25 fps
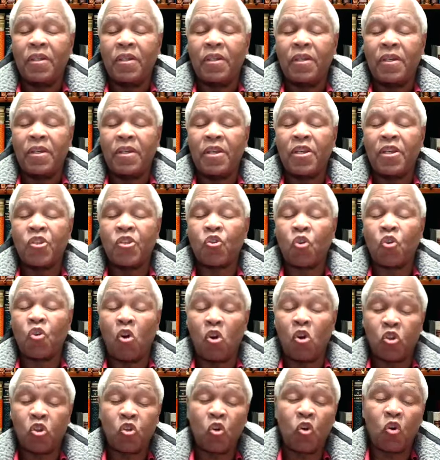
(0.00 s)
he is
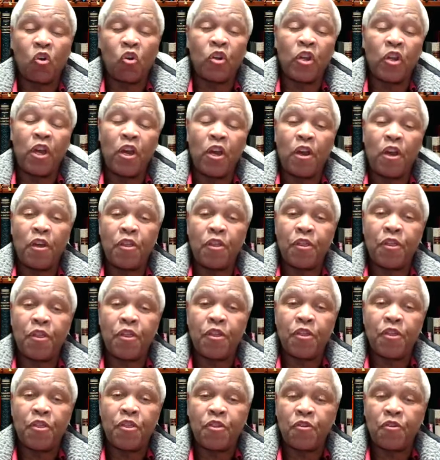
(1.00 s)
also on earth
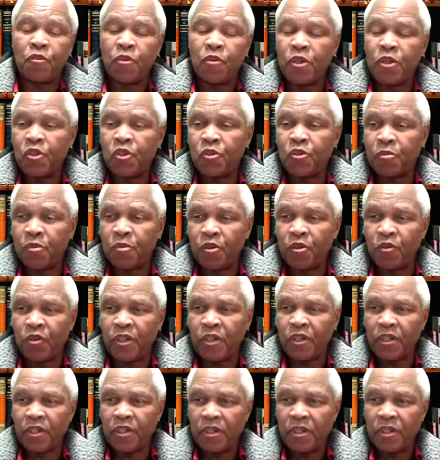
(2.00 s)
through his
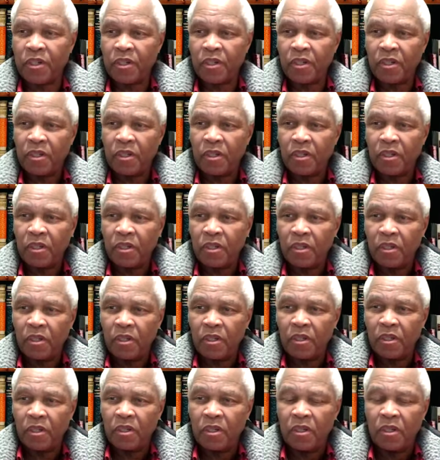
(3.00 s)
spirit,
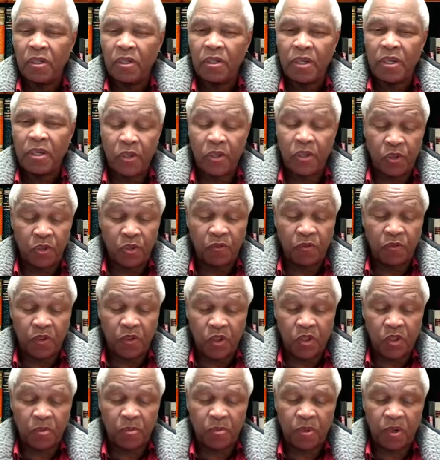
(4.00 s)
he is
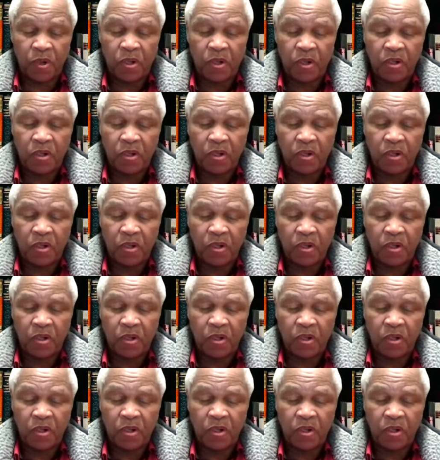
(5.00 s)
invisible.